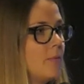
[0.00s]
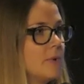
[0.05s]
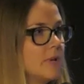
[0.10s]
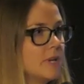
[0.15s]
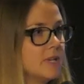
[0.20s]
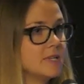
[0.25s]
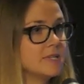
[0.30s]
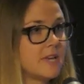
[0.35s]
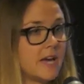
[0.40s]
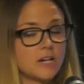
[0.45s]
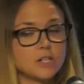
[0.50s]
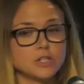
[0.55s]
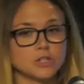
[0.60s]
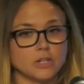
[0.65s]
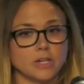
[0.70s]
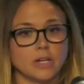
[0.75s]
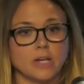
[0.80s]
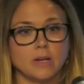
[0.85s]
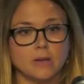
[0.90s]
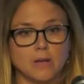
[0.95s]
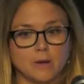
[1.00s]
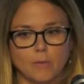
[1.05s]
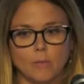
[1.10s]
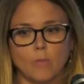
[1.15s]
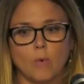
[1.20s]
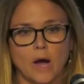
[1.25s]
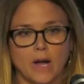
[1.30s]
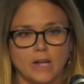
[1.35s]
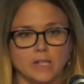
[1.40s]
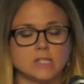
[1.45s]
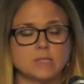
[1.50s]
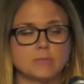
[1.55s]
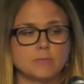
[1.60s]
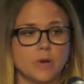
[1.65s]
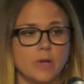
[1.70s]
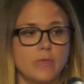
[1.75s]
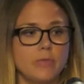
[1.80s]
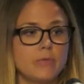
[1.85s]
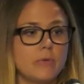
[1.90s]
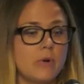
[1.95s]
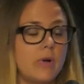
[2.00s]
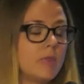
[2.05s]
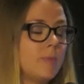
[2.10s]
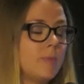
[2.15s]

is actually widespread throughout the